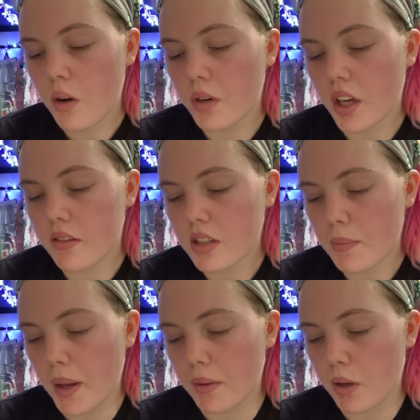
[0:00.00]
When he was a
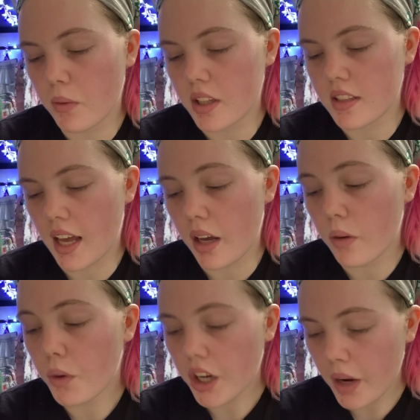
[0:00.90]
baby, we'd say,
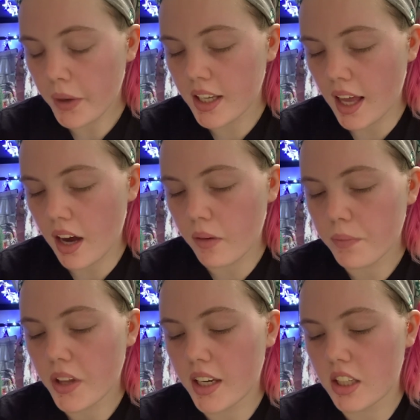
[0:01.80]
we're going now,
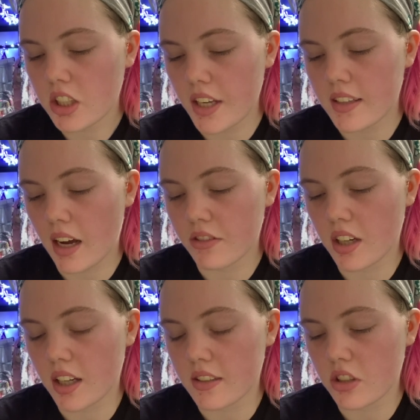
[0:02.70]
and he'd chase after
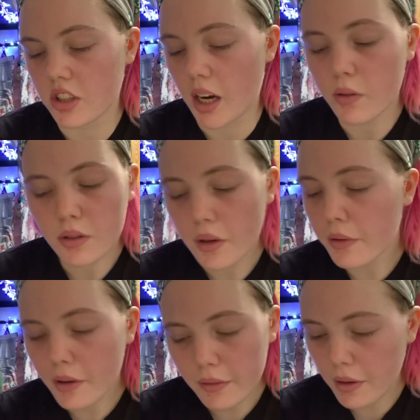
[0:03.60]
us and shout, no, no,
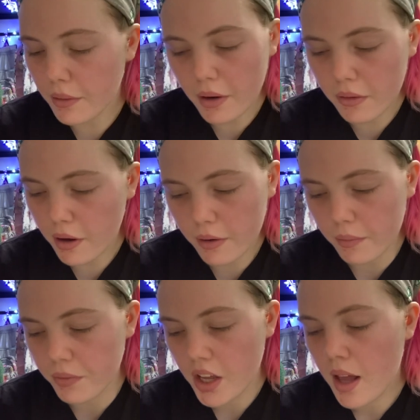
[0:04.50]
no, no, no.